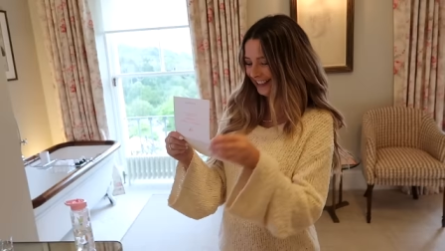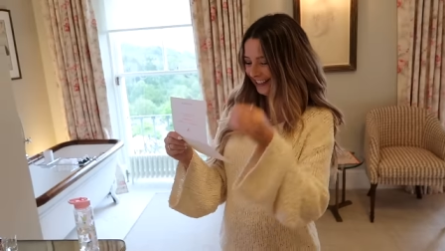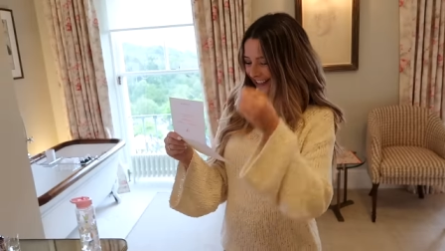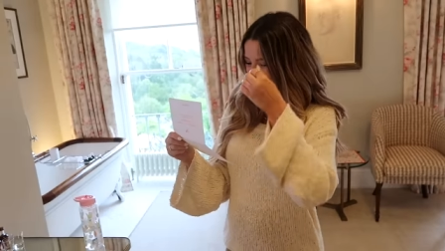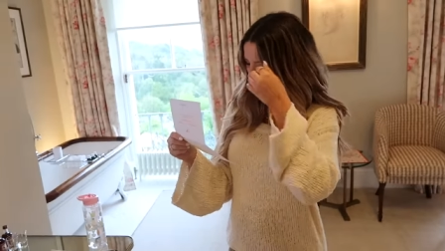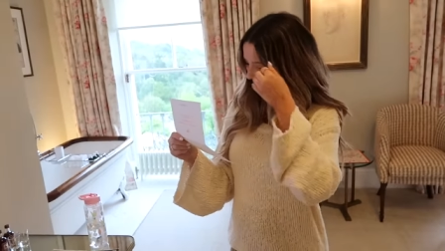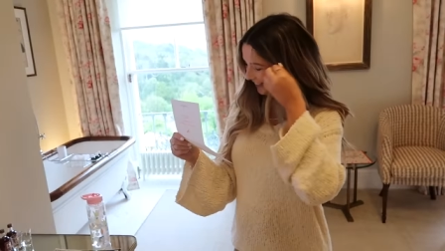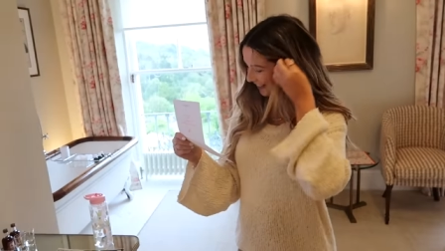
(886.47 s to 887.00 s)

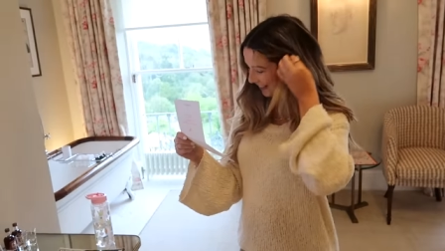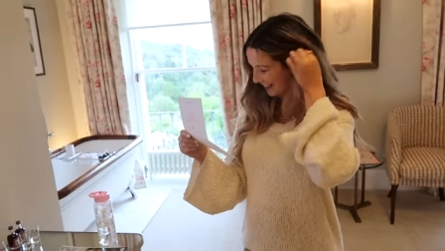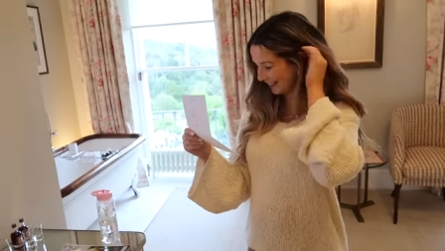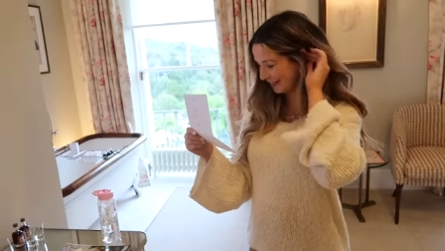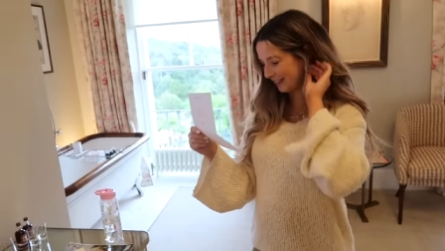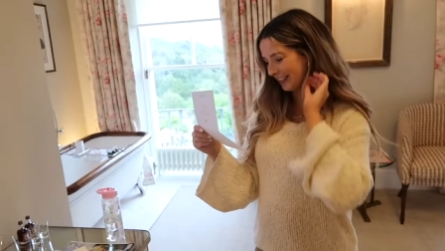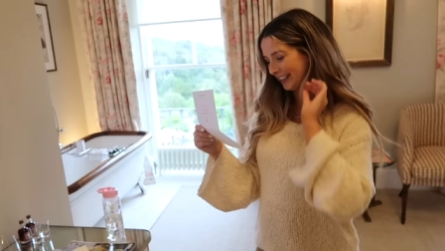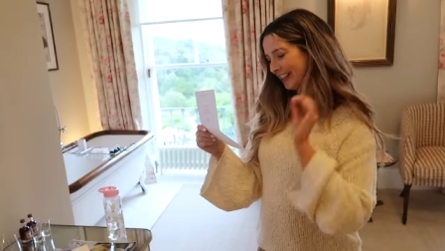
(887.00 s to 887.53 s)
Sorry,
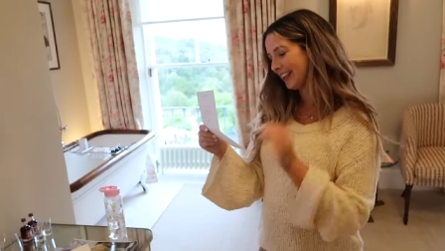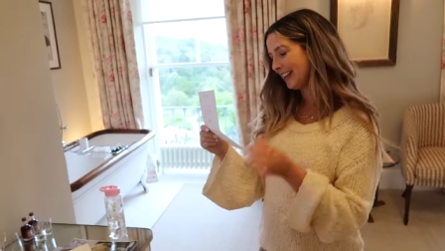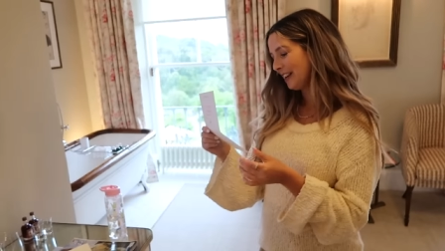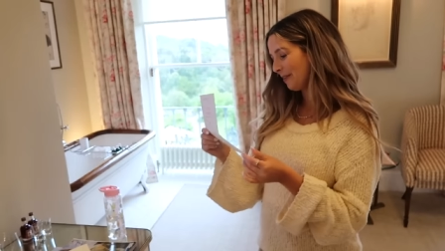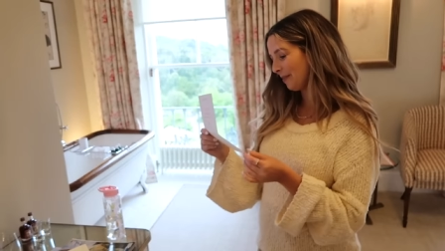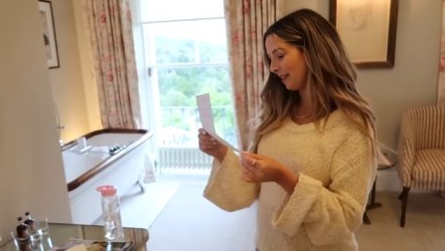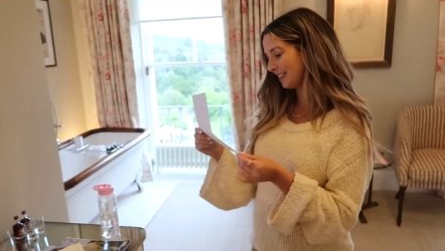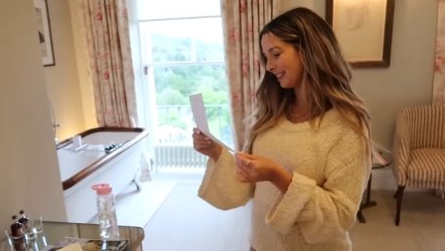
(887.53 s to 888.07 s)
Alfie.
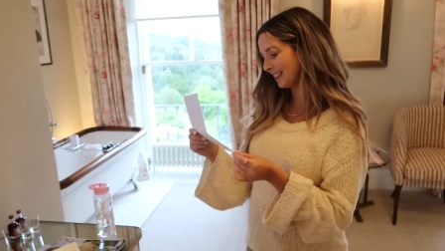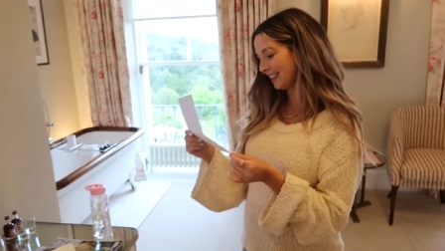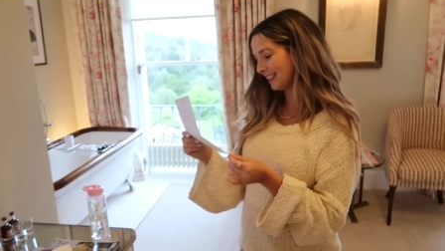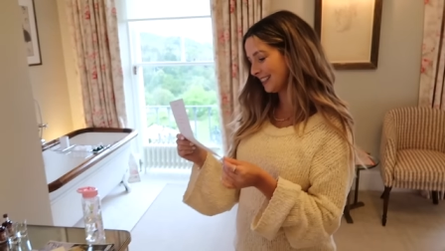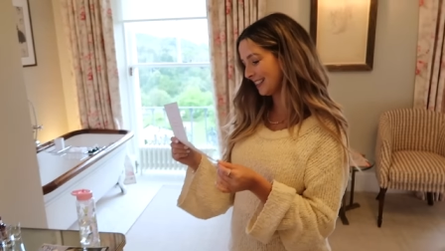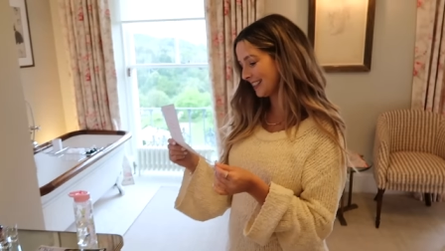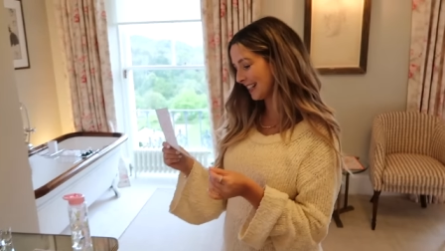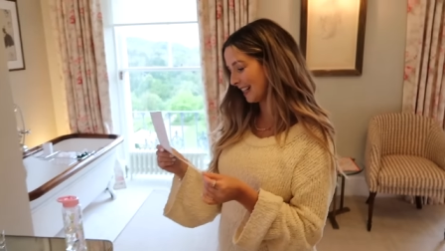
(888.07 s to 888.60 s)
We are
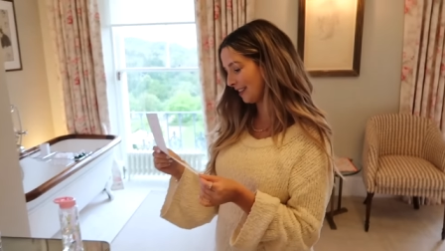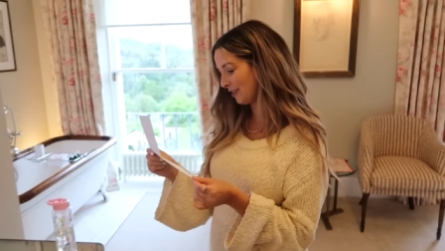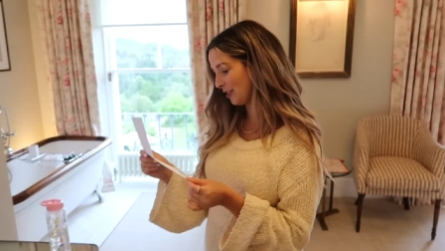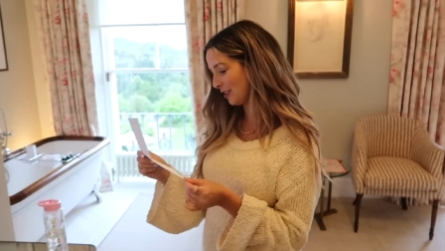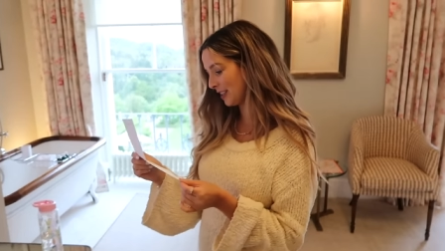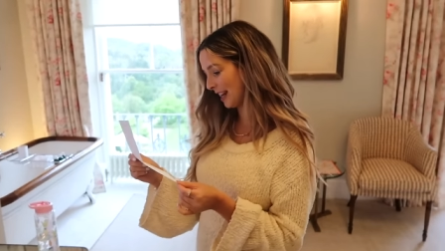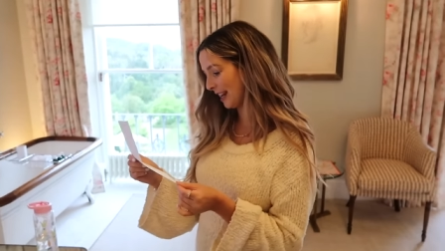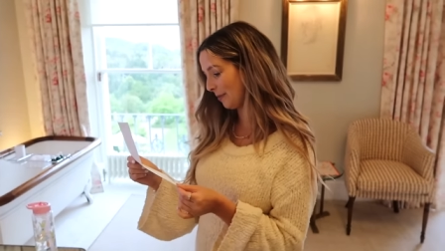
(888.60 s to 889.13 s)
delighted to have you
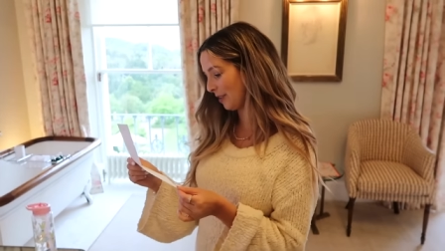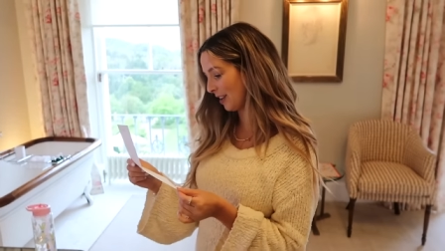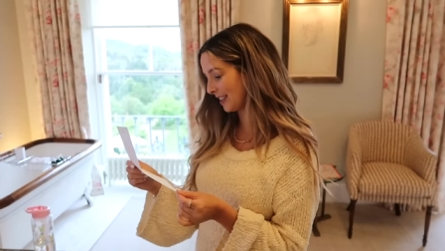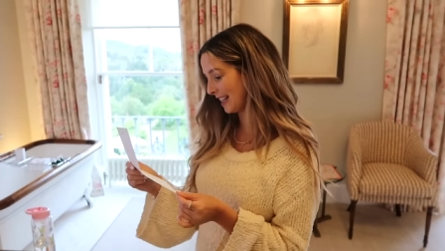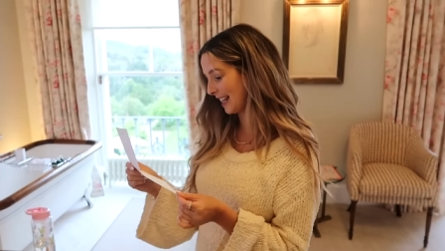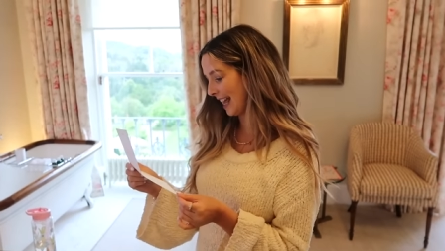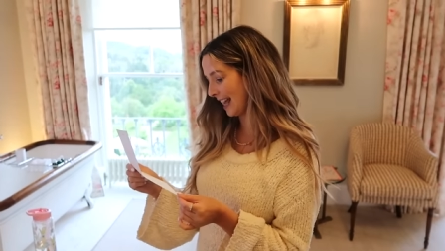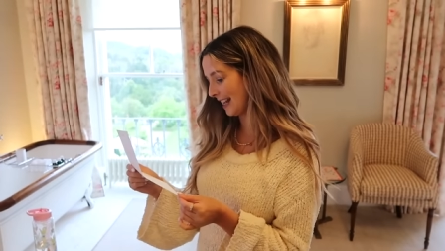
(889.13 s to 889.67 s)
staying with
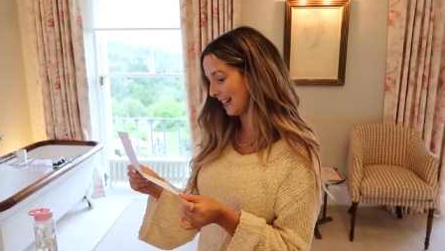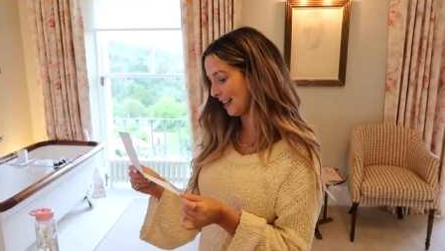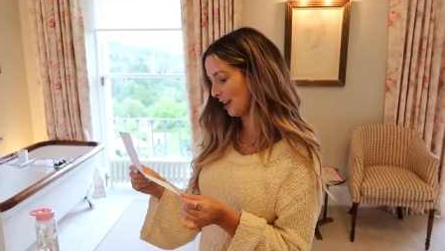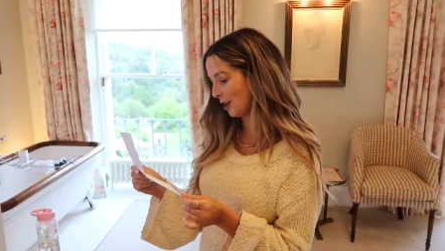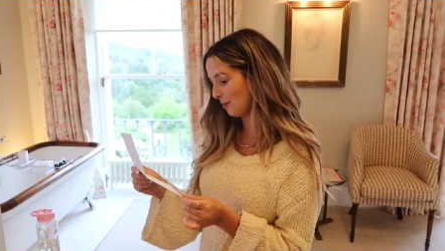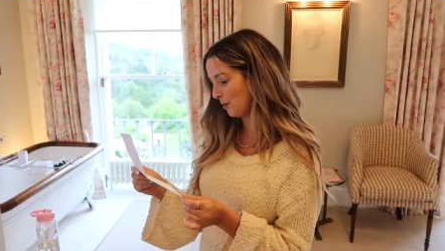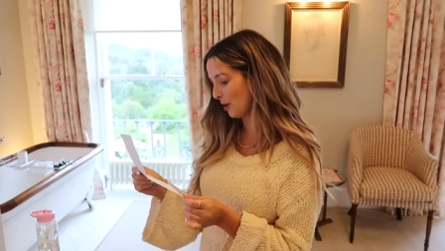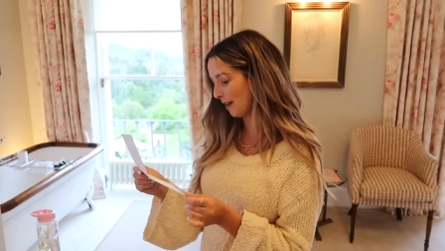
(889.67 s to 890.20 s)
us again and
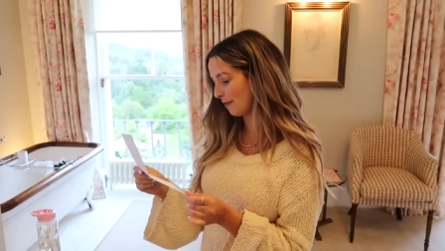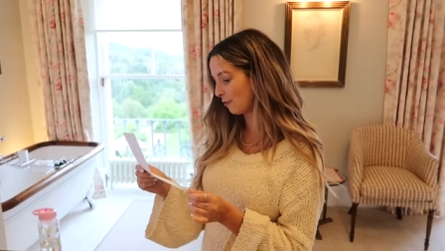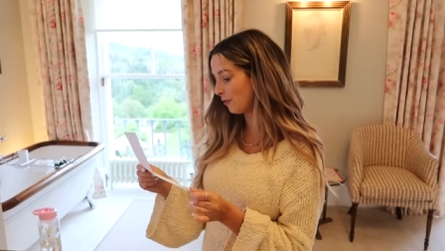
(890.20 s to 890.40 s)
hope you have